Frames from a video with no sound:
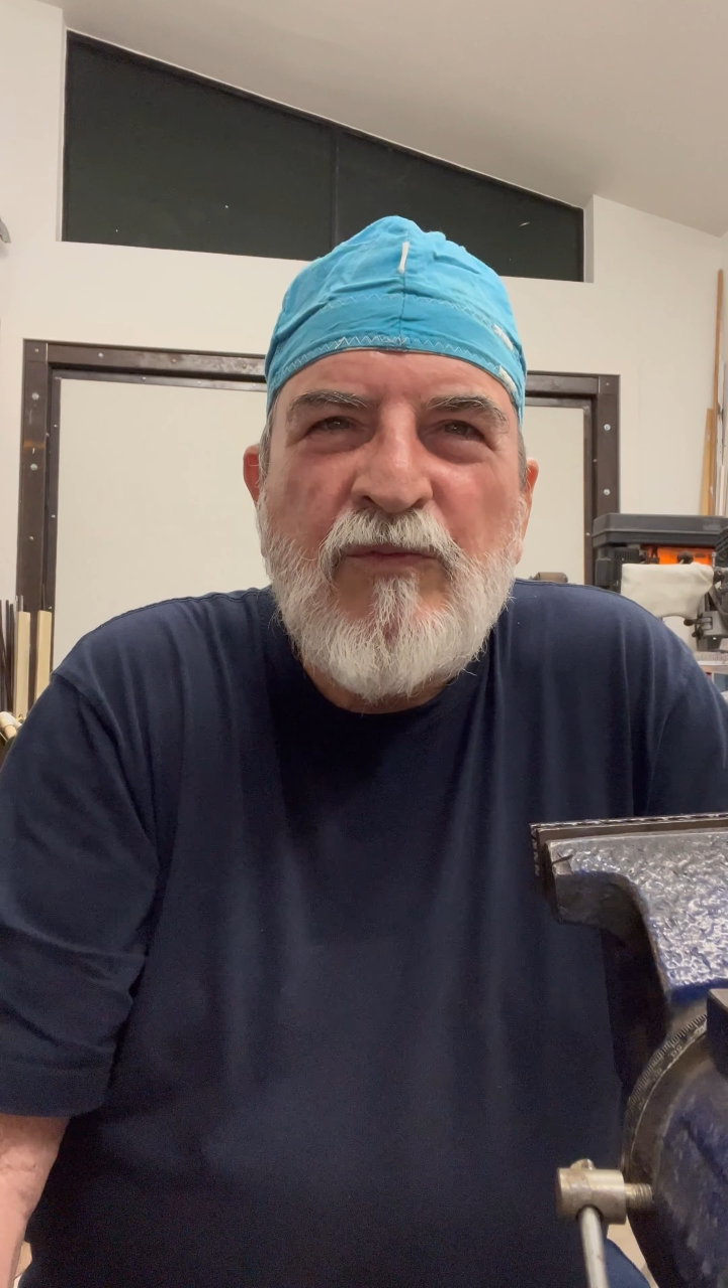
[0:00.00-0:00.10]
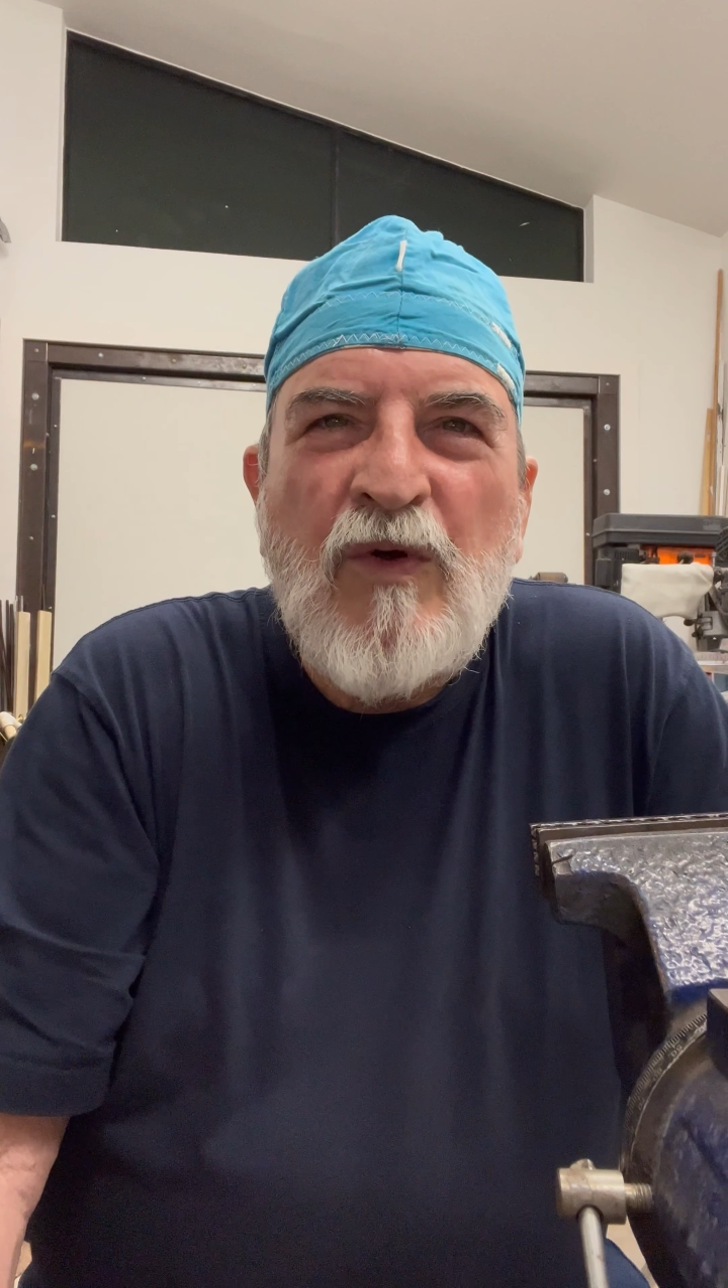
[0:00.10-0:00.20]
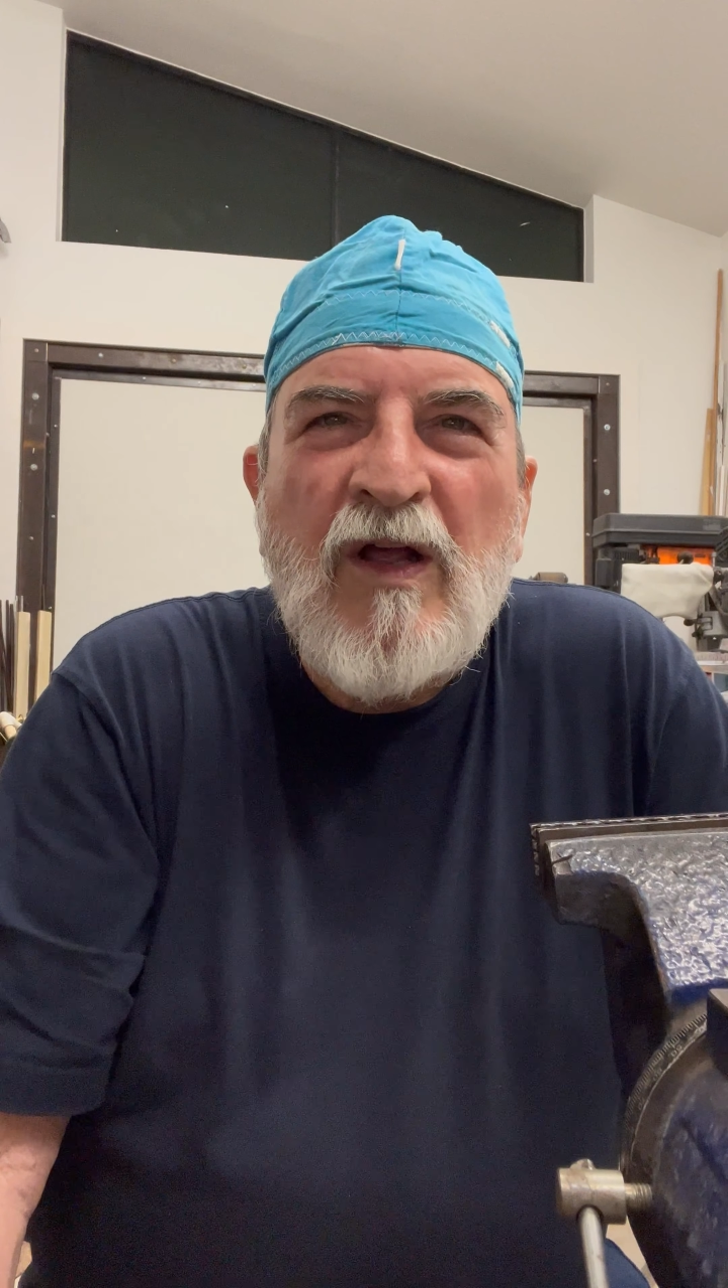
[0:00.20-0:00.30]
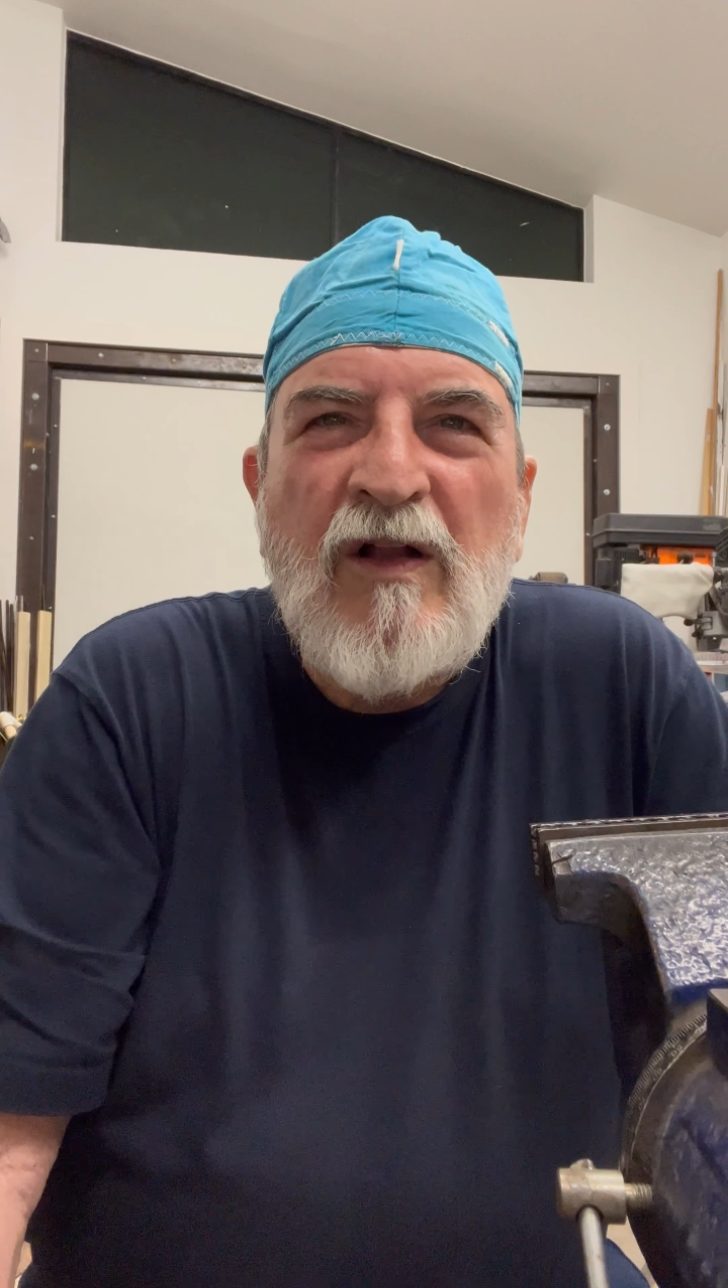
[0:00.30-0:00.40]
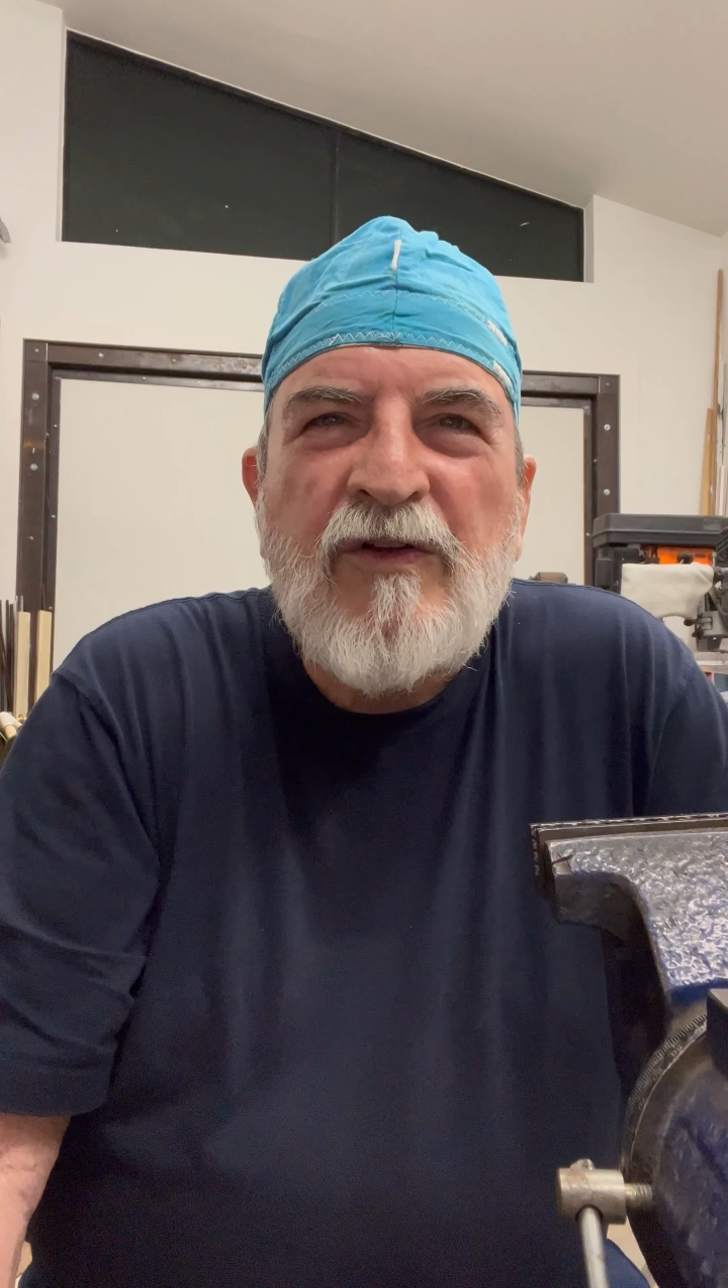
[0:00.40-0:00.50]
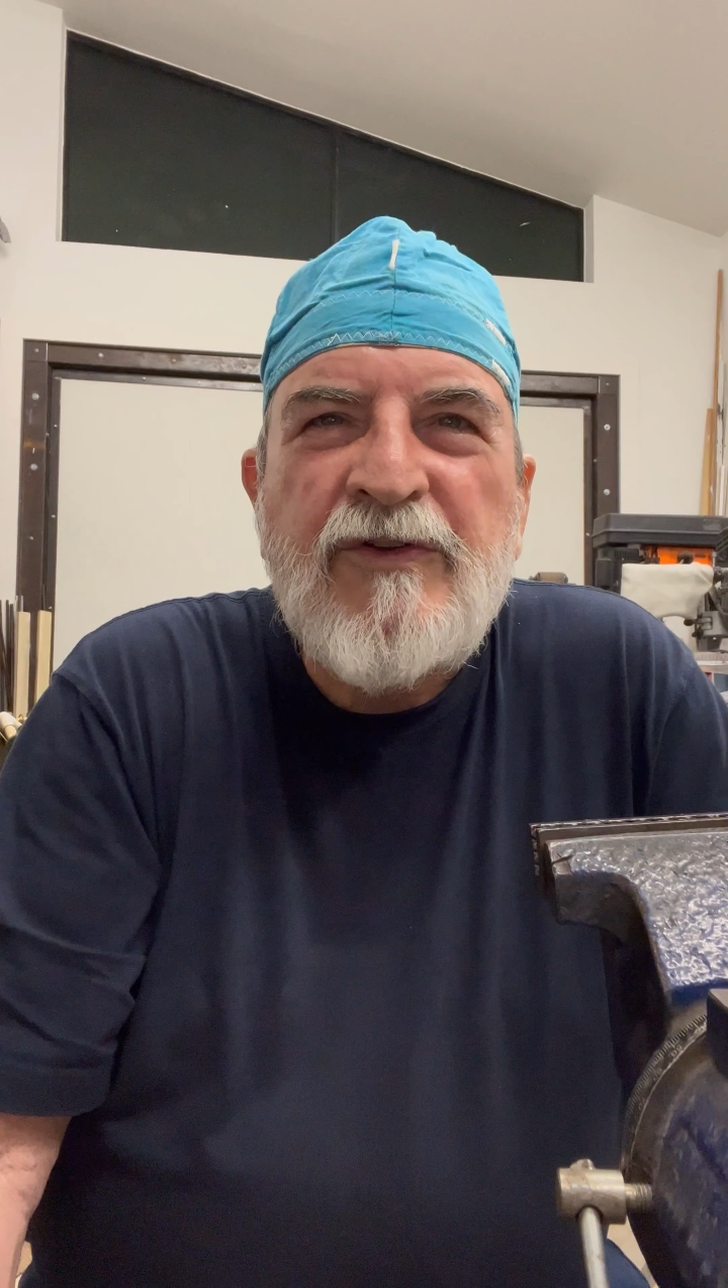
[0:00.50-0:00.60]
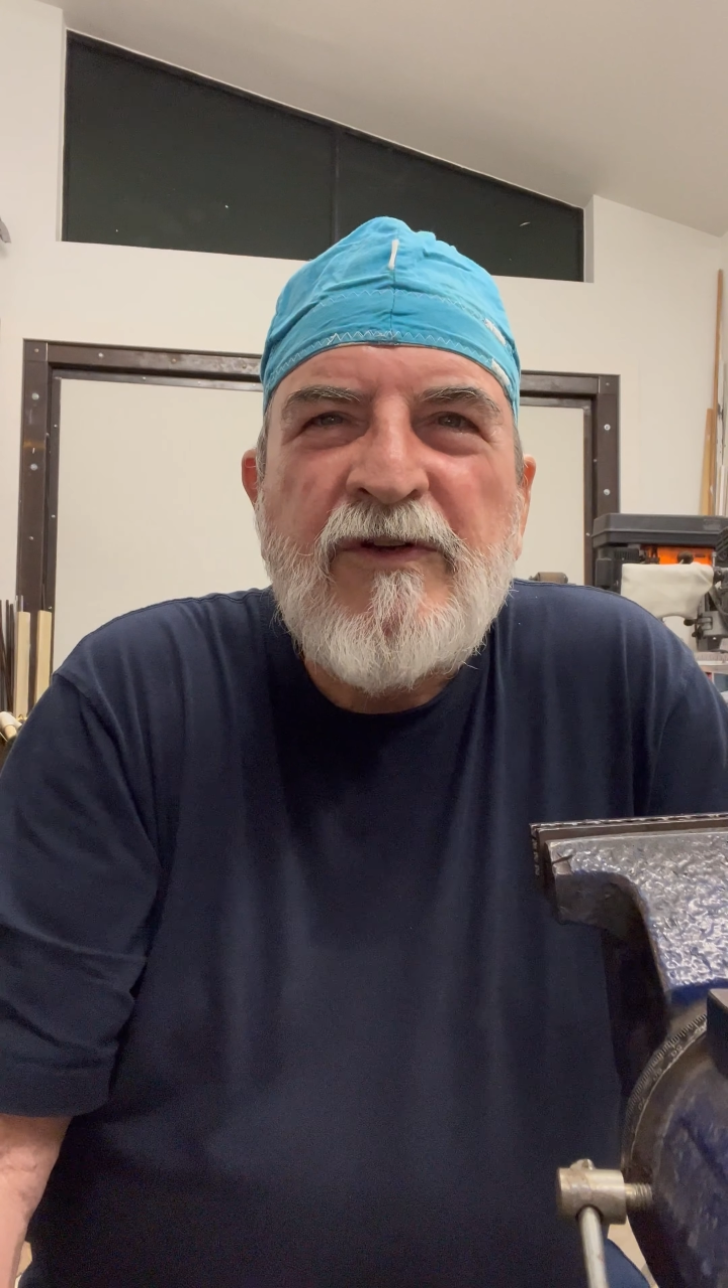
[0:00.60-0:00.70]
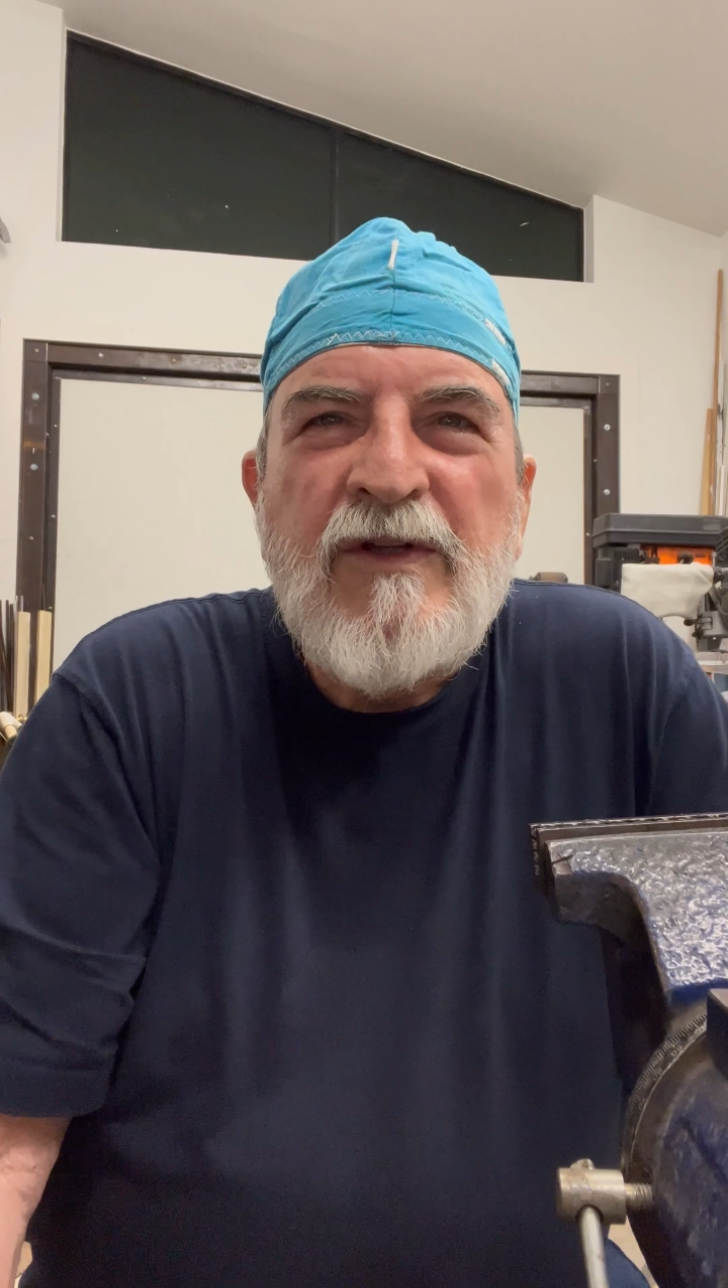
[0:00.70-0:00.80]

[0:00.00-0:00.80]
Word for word: weld.